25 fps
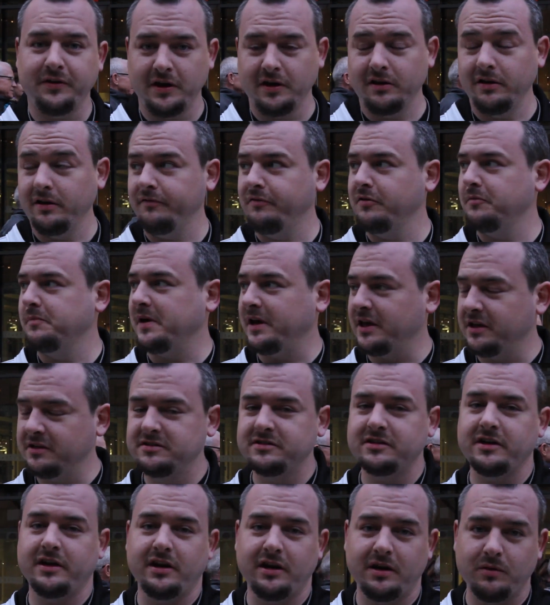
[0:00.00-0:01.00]
feel of a big
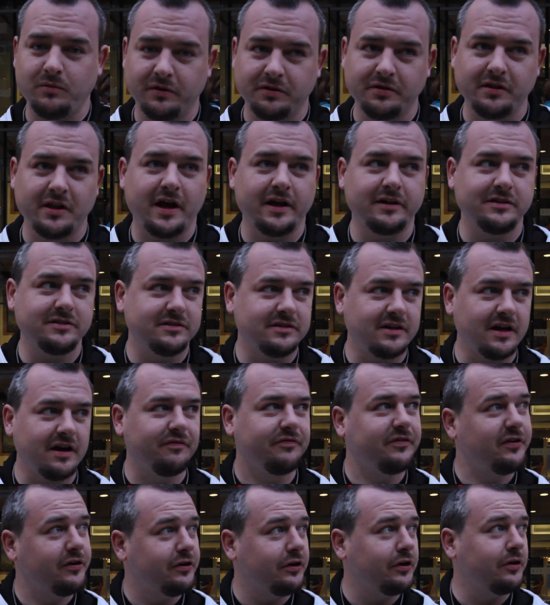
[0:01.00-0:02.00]
city with lots of
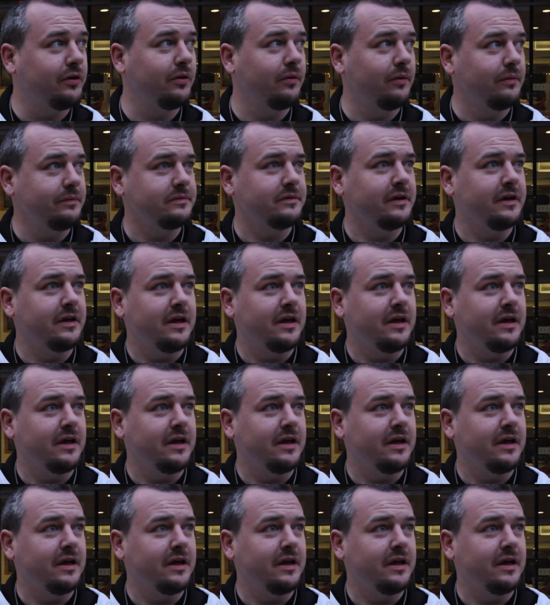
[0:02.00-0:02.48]
stuff to do,